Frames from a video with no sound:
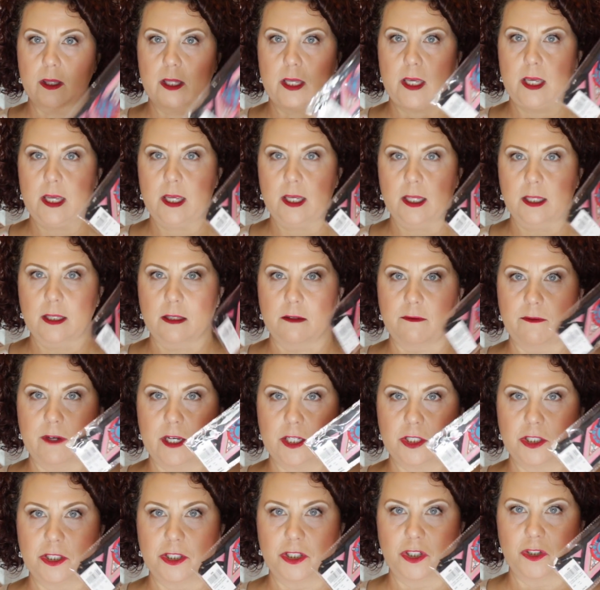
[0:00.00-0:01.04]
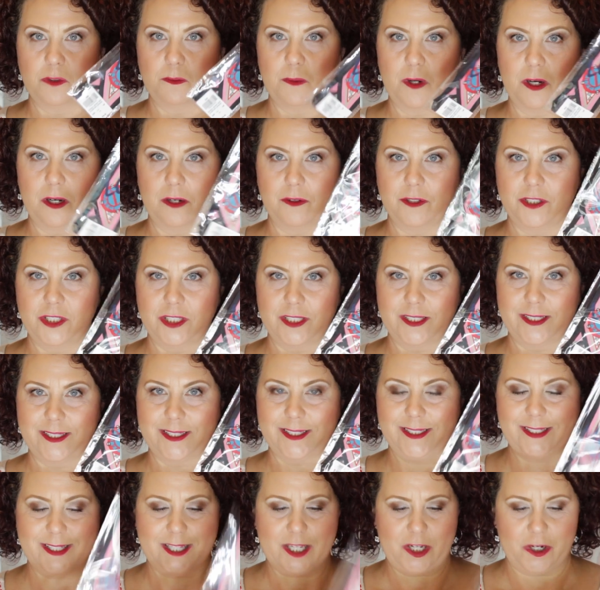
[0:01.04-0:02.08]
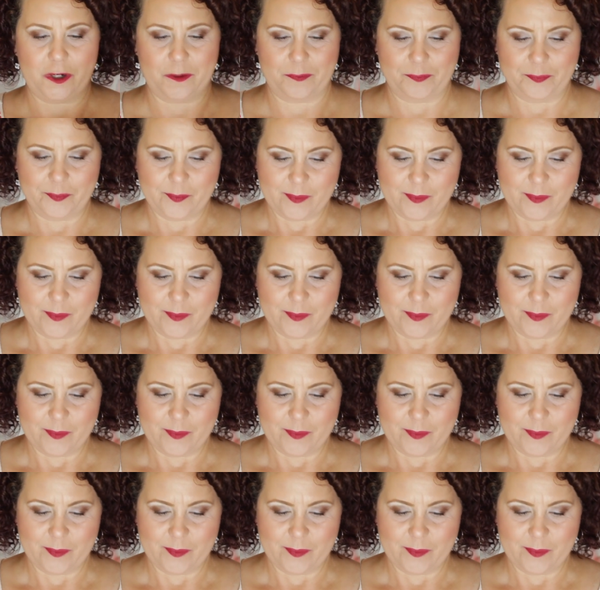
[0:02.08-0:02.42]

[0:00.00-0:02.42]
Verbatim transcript: thing at the Fashion Show Mall, which is this here.